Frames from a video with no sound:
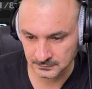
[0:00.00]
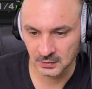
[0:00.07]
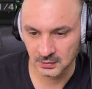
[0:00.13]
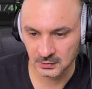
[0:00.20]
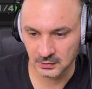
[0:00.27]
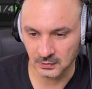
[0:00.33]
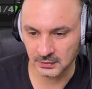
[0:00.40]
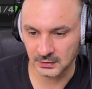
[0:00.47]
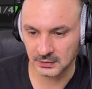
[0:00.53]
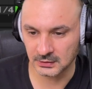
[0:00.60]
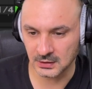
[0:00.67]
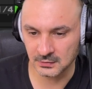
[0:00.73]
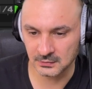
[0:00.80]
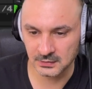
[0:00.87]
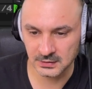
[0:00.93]
Okay,
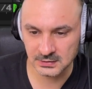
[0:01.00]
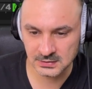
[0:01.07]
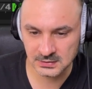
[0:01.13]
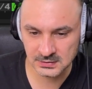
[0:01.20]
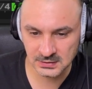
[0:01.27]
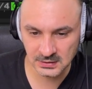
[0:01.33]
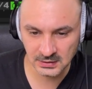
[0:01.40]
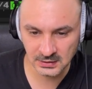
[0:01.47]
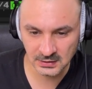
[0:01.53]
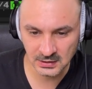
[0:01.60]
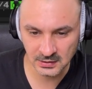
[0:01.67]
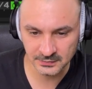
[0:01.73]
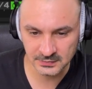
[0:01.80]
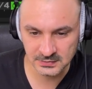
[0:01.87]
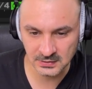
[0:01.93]
now let's see
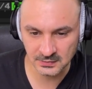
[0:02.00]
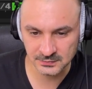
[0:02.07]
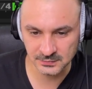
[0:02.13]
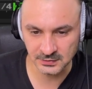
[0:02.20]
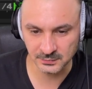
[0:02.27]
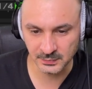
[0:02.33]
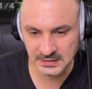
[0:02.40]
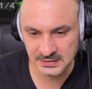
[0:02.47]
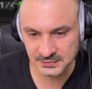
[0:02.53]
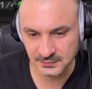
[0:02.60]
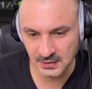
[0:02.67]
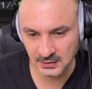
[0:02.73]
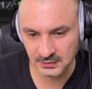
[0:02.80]
how it sounds with the bass track.